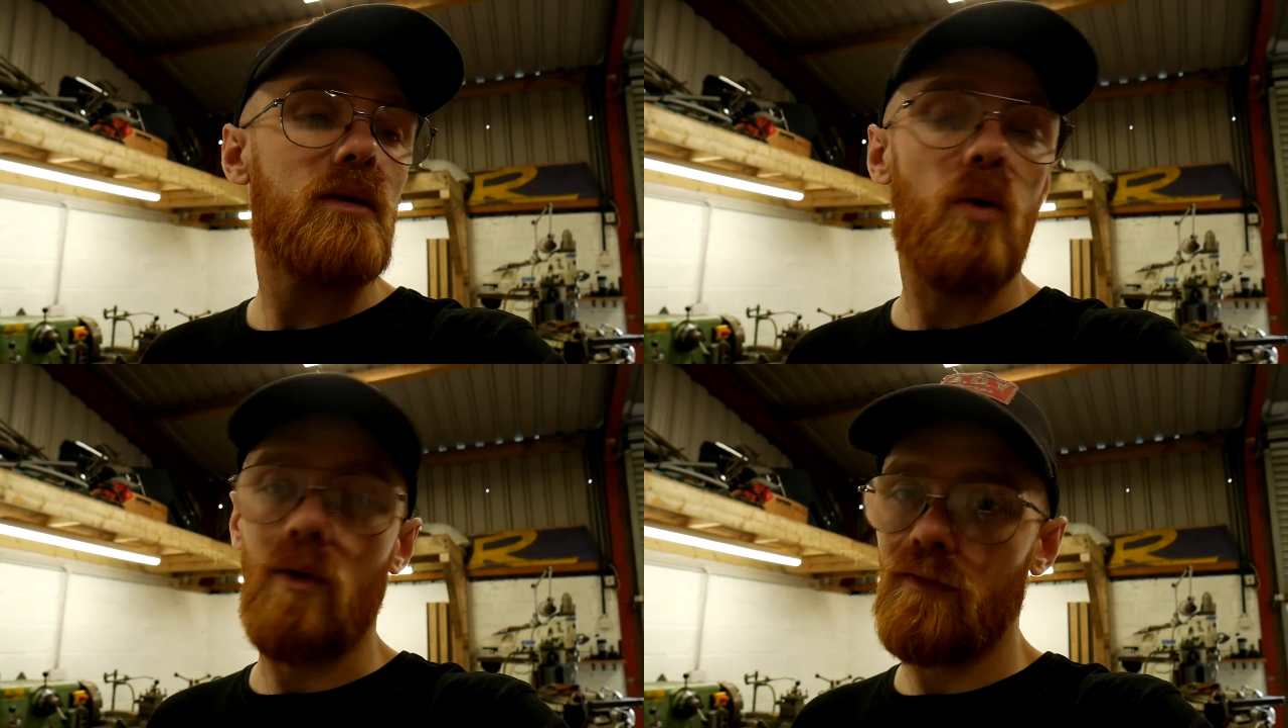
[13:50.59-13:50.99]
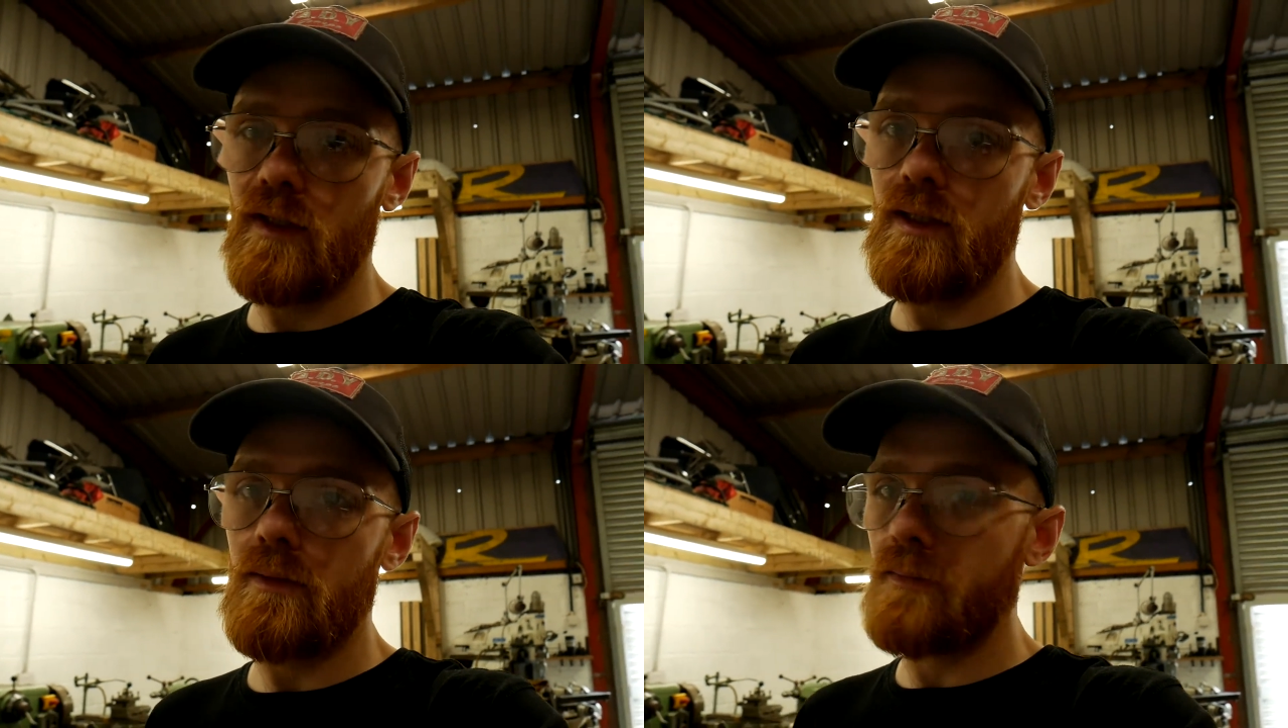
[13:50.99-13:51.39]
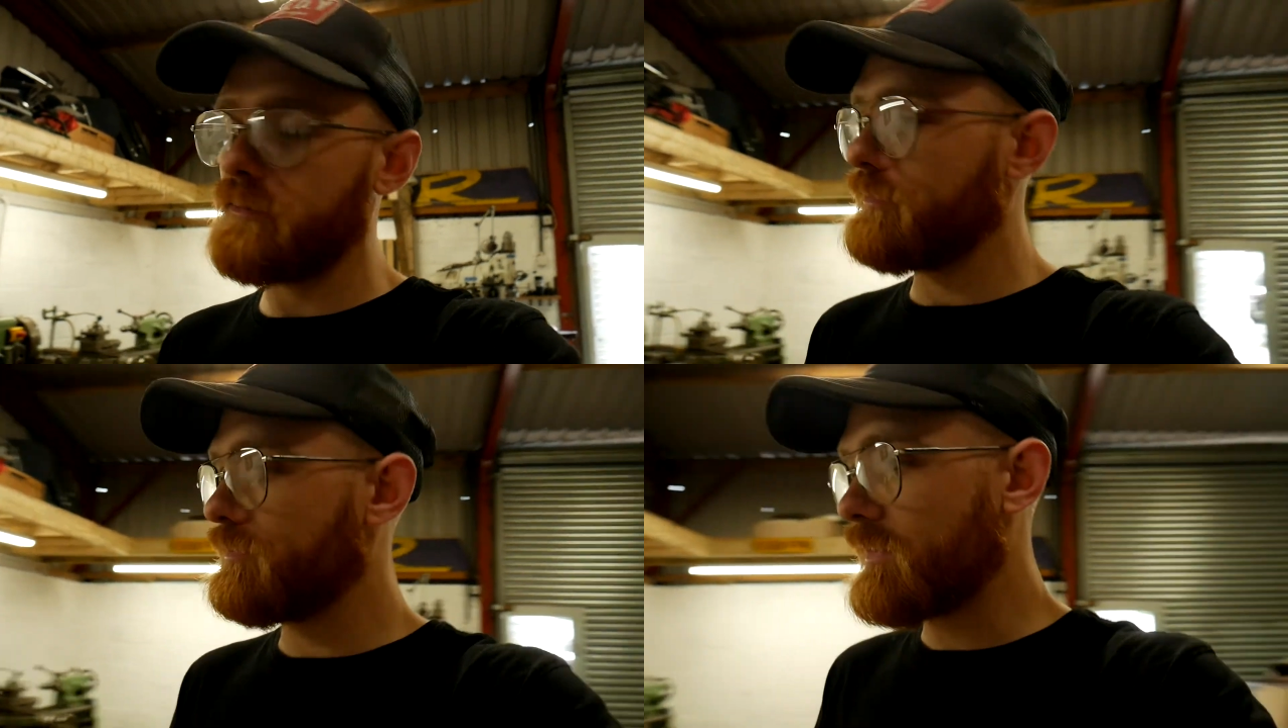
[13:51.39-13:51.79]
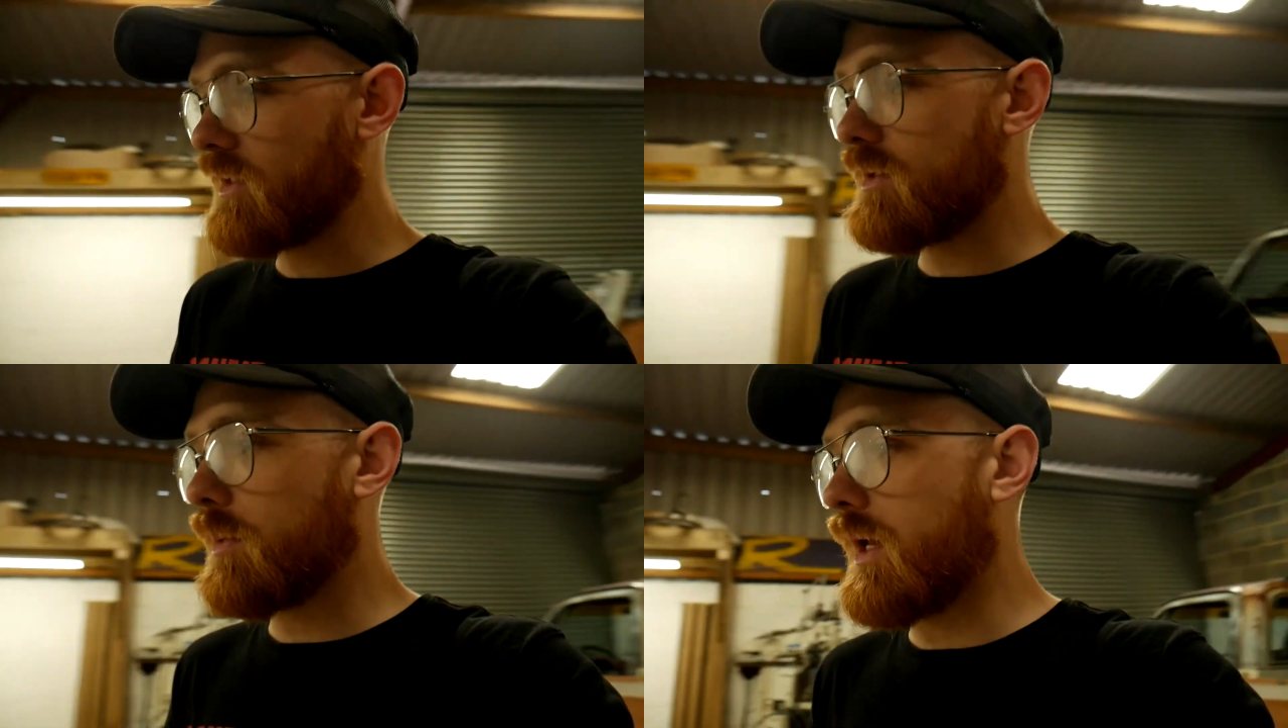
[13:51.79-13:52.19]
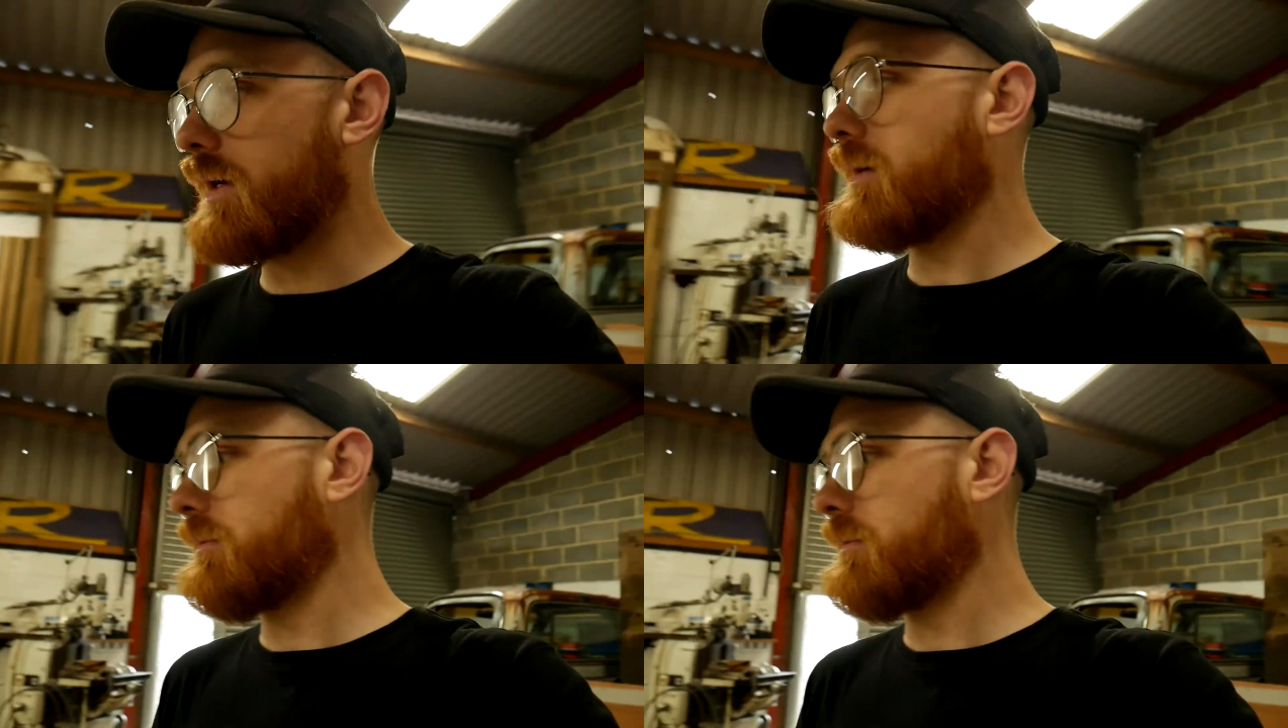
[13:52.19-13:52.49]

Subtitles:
hopefully. That's the plan.